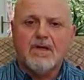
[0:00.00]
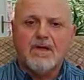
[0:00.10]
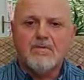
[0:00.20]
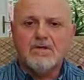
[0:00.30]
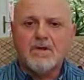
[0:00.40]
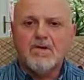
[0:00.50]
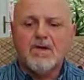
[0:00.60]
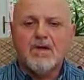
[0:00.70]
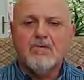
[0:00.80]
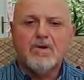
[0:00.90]
he was
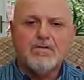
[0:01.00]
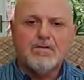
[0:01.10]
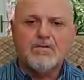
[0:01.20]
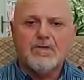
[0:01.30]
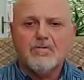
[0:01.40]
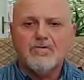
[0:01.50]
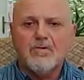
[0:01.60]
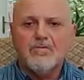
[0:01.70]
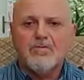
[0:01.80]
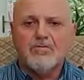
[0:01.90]
okay. We took the
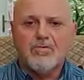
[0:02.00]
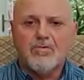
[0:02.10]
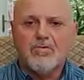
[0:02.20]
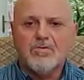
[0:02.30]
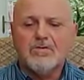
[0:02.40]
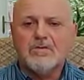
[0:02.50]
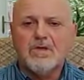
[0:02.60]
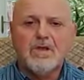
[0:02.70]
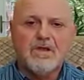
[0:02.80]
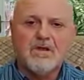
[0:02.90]
appropriate precautions.
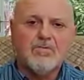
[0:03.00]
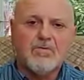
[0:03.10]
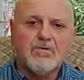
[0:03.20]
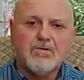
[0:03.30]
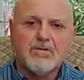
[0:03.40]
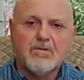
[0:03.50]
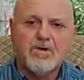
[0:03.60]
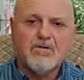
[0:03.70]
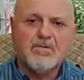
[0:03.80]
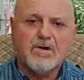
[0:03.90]
He didn't want to
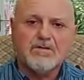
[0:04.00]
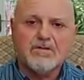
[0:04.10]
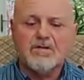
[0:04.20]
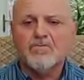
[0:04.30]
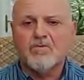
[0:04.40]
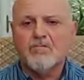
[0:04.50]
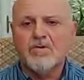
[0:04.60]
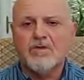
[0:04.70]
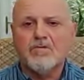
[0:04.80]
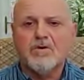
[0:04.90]
wear a mask, didn't want
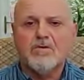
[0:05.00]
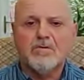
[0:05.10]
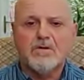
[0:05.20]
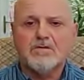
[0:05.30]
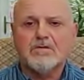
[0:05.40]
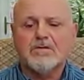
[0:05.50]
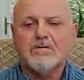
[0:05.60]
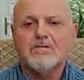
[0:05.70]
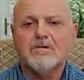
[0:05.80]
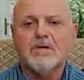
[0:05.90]
me to wear a mask, so
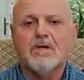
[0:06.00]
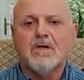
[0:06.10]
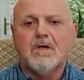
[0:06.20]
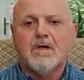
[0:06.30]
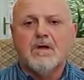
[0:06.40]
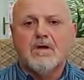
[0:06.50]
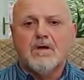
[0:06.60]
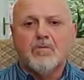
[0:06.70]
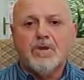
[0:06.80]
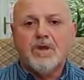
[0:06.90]

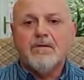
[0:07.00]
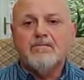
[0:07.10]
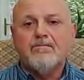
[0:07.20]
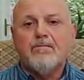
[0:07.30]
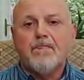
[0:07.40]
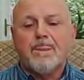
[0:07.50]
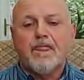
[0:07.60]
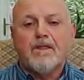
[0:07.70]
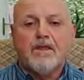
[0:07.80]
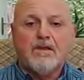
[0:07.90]
we didn't
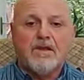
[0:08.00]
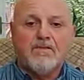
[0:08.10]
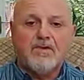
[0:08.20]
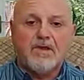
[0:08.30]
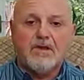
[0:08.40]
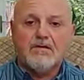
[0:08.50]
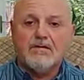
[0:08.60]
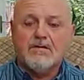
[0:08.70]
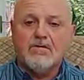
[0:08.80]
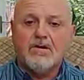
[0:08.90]
didn't have to get
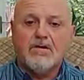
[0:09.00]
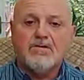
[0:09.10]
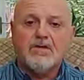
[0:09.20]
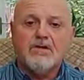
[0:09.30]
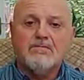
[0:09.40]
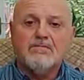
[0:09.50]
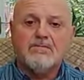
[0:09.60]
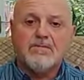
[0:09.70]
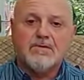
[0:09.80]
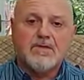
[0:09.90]
too close to him.
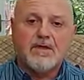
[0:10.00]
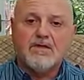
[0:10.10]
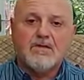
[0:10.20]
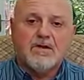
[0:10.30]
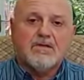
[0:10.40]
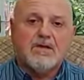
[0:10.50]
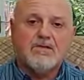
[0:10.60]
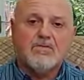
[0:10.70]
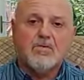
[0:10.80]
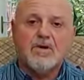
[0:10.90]
Sanitized
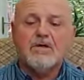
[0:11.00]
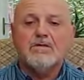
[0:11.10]
as always,